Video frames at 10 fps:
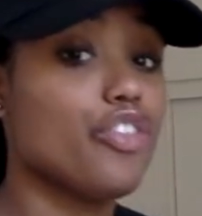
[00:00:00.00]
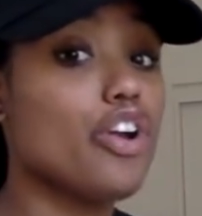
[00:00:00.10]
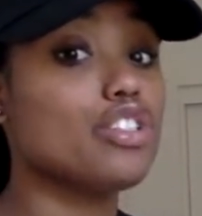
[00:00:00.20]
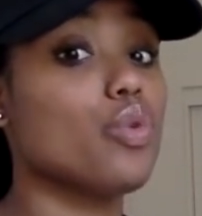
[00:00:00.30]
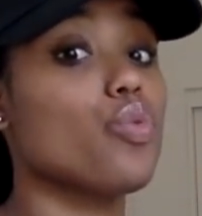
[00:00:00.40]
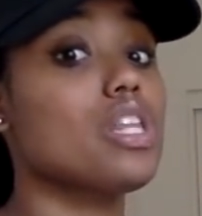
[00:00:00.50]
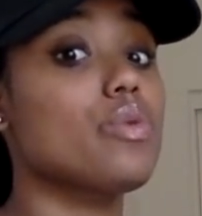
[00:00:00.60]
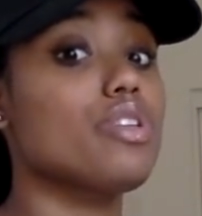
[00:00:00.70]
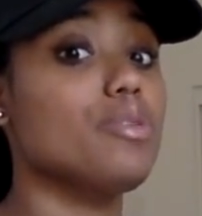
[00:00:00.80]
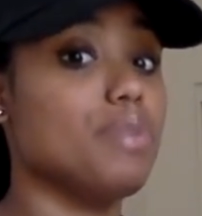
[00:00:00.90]
there's a really,
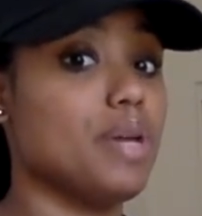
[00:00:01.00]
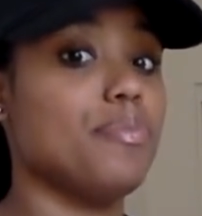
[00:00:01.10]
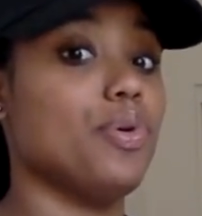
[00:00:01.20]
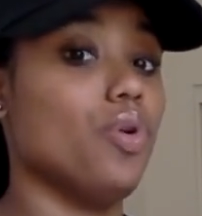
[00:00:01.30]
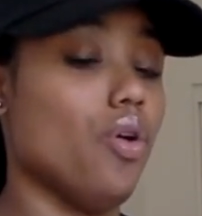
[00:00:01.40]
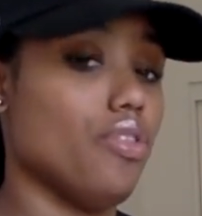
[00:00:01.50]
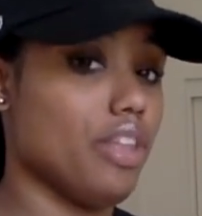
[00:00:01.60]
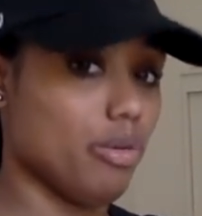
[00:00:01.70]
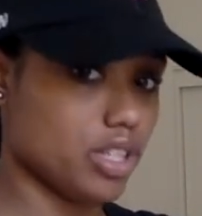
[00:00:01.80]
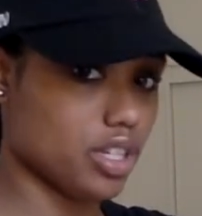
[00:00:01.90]
really big pool, then
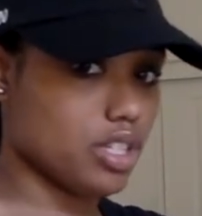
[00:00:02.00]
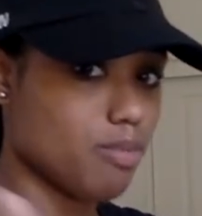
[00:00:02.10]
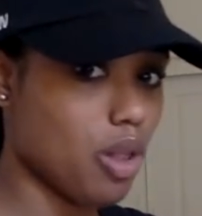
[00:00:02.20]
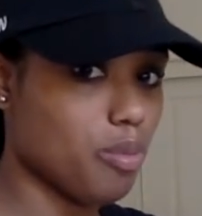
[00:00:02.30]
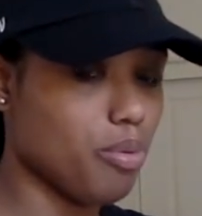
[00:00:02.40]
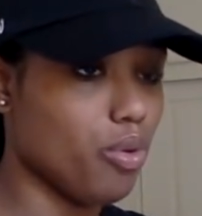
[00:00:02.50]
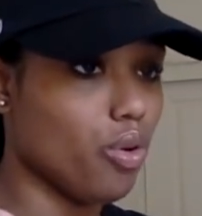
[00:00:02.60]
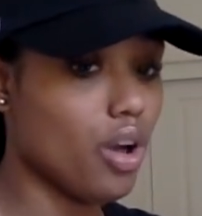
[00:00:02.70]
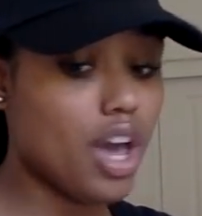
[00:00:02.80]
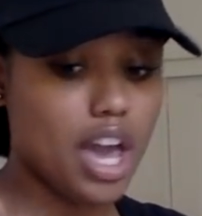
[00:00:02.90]
there was like a smaller
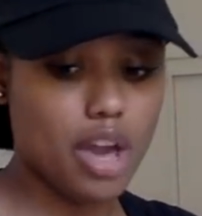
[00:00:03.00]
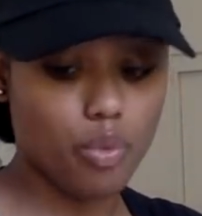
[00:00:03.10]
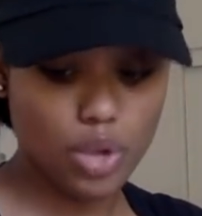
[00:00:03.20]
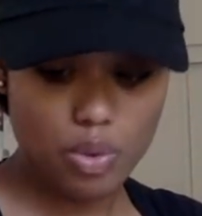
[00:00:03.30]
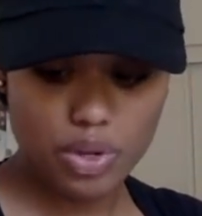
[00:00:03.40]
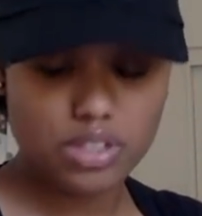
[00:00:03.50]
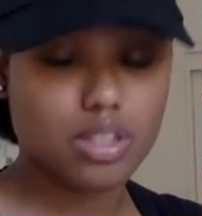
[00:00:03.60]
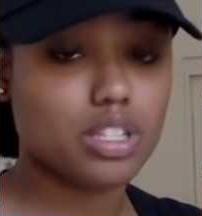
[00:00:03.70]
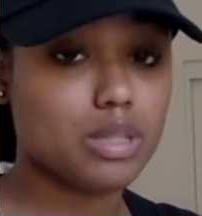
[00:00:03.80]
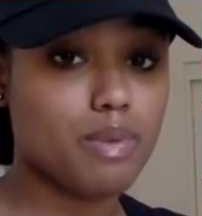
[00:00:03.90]
pool, and we went
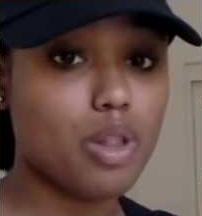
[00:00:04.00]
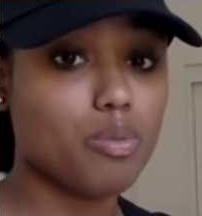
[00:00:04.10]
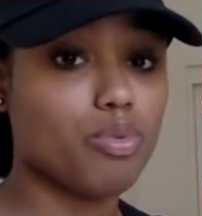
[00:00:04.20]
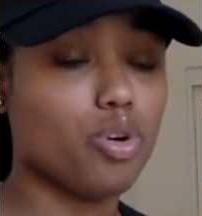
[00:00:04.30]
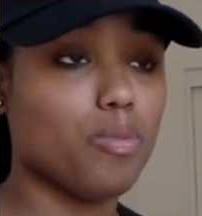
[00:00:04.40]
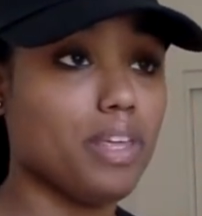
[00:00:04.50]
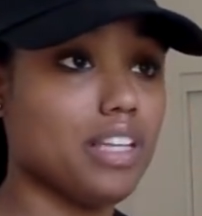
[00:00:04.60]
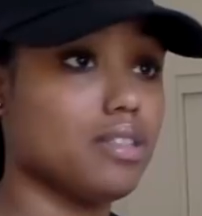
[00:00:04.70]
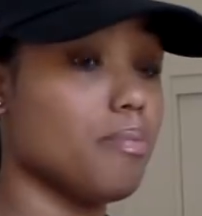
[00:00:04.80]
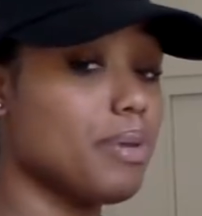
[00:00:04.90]
to the smaller pool
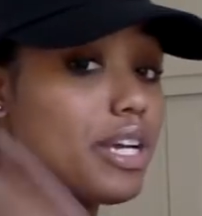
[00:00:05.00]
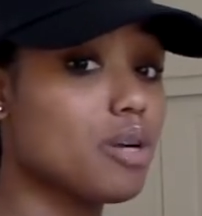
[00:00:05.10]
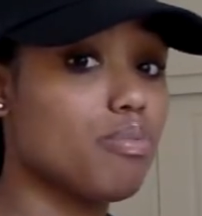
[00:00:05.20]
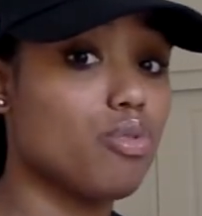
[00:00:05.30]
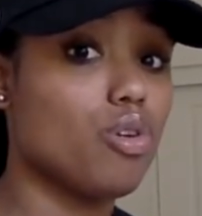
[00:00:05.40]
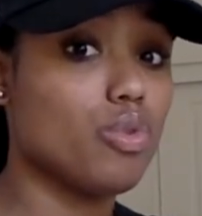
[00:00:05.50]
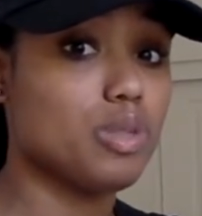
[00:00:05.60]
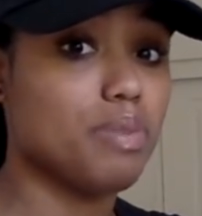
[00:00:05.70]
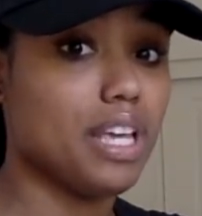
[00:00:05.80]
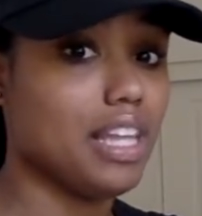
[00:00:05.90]
because the bigger pool was
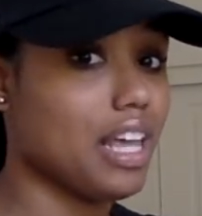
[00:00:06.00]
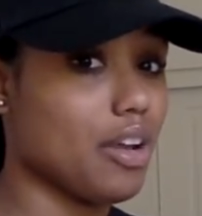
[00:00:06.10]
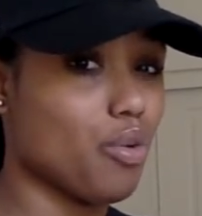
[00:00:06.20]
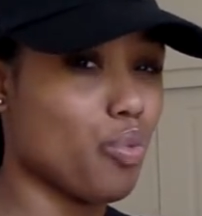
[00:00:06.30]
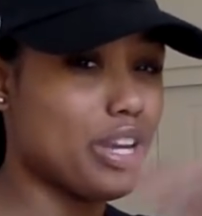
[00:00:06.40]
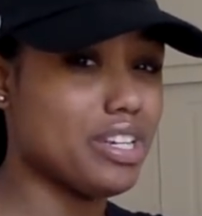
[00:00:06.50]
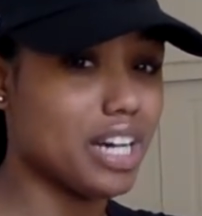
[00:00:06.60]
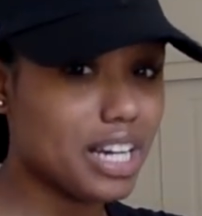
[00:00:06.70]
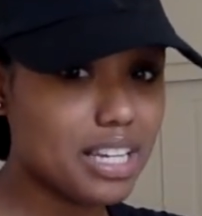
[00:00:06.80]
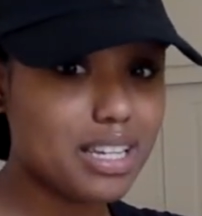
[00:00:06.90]
being like
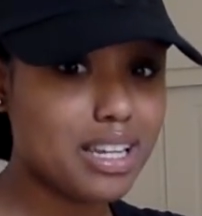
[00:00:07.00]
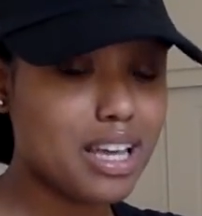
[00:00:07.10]
redone.